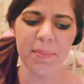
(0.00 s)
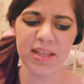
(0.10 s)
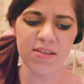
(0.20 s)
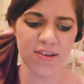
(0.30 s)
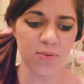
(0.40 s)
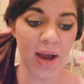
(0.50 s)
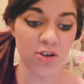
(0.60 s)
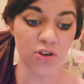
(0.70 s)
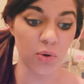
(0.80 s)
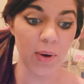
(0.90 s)
but this
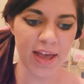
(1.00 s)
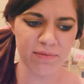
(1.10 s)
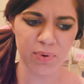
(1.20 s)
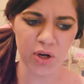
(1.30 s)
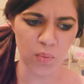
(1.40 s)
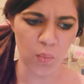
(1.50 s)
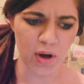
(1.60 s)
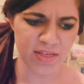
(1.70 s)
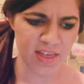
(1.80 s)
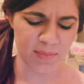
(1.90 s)
irrational way of putting
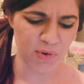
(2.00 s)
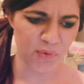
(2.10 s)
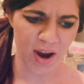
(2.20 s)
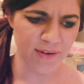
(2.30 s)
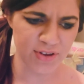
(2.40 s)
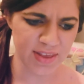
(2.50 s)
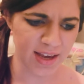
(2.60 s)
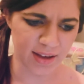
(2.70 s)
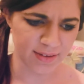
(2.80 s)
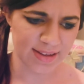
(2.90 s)
one thing before
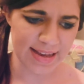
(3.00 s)
everything else